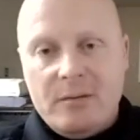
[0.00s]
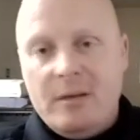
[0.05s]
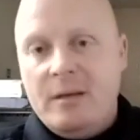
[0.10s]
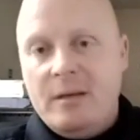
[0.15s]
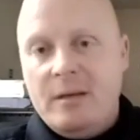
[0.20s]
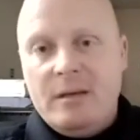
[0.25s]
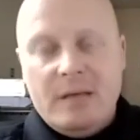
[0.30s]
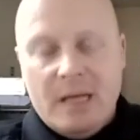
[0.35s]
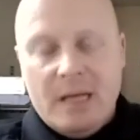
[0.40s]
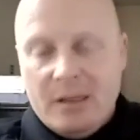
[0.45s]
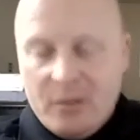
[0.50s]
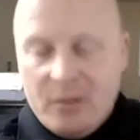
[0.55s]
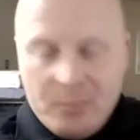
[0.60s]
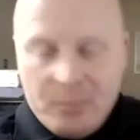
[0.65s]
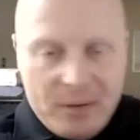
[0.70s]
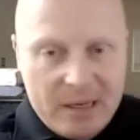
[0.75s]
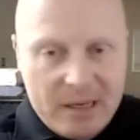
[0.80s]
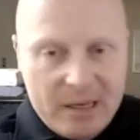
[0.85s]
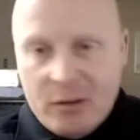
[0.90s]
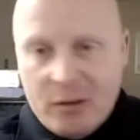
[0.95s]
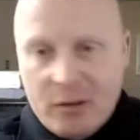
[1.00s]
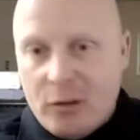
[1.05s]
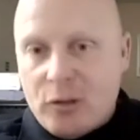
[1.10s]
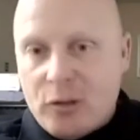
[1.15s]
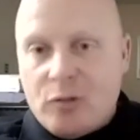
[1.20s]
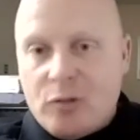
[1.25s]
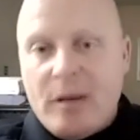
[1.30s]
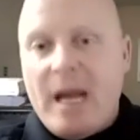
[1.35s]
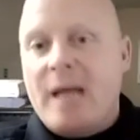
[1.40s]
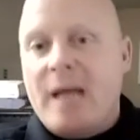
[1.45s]
And they're picking their
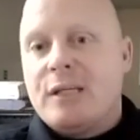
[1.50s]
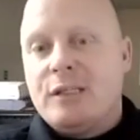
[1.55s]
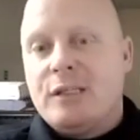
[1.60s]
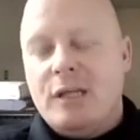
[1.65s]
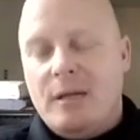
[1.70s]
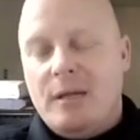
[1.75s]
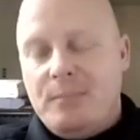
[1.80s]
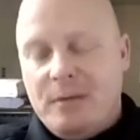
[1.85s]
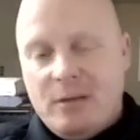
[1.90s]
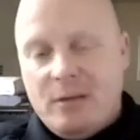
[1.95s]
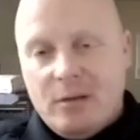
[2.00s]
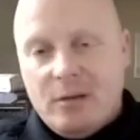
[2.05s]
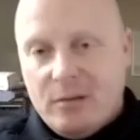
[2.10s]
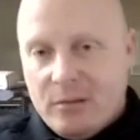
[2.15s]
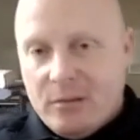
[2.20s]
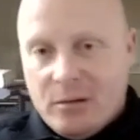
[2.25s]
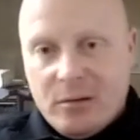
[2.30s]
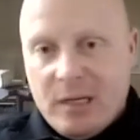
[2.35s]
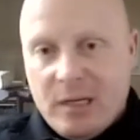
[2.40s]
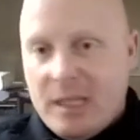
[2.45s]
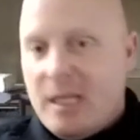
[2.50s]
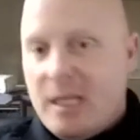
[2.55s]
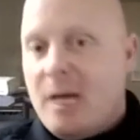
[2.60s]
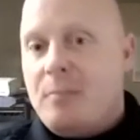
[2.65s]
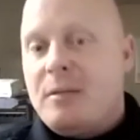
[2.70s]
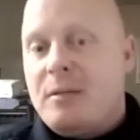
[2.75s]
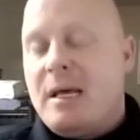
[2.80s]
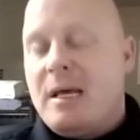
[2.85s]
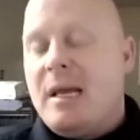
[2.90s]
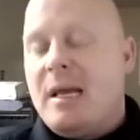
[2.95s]
trash up and they're getting up without
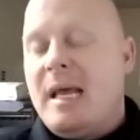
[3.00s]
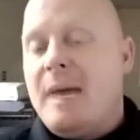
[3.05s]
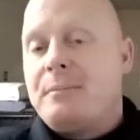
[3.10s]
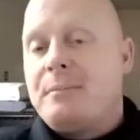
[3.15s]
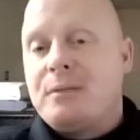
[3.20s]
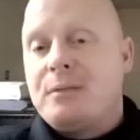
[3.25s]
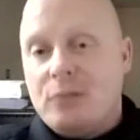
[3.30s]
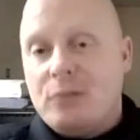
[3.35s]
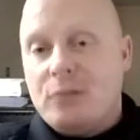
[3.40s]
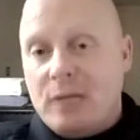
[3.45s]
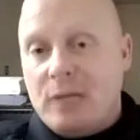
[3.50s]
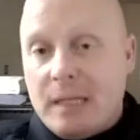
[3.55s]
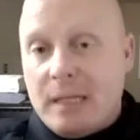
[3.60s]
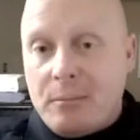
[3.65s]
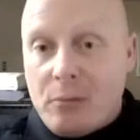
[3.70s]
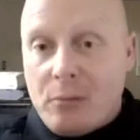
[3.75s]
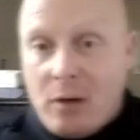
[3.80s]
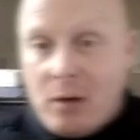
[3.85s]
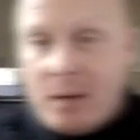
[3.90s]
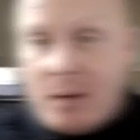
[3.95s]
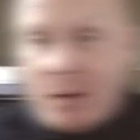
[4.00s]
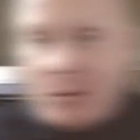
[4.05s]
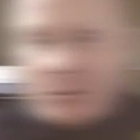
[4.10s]
absolutely any problems.